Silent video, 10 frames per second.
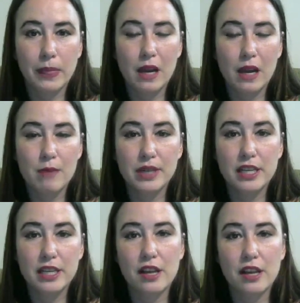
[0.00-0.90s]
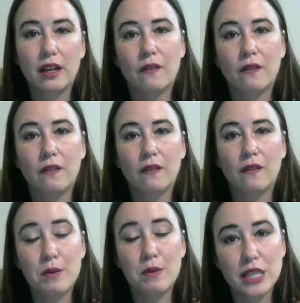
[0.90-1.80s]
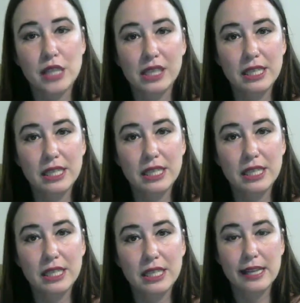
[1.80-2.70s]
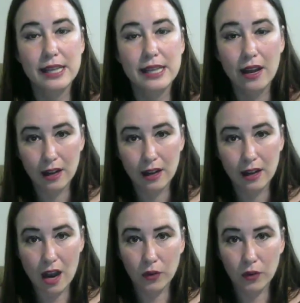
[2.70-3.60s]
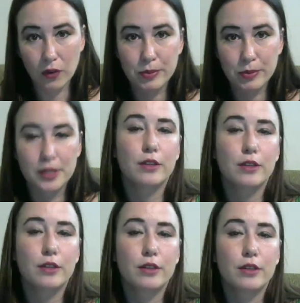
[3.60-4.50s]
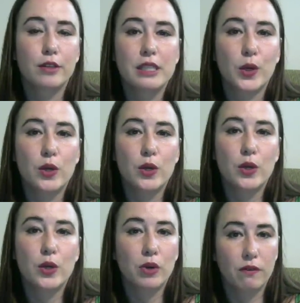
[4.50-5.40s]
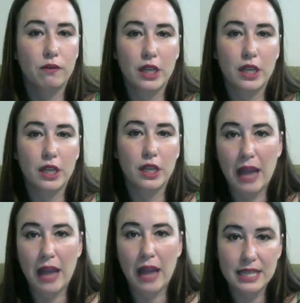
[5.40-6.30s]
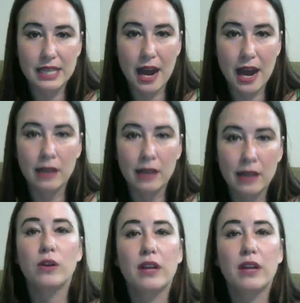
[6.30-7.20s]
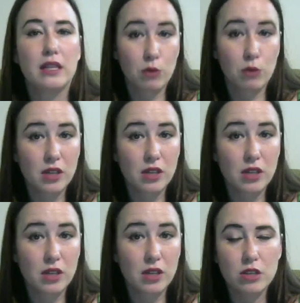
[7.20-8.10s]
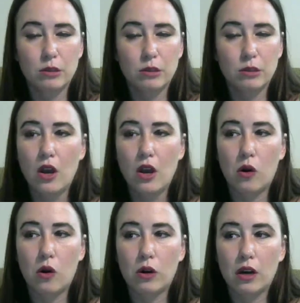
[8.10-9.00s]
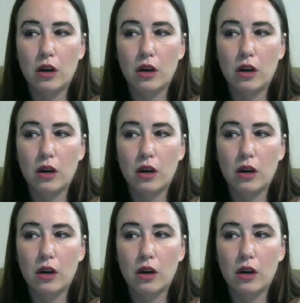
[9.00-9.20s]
companies, well, most companies these days offer multiple solutions where you can put video ads on, like they would on YouTube, or,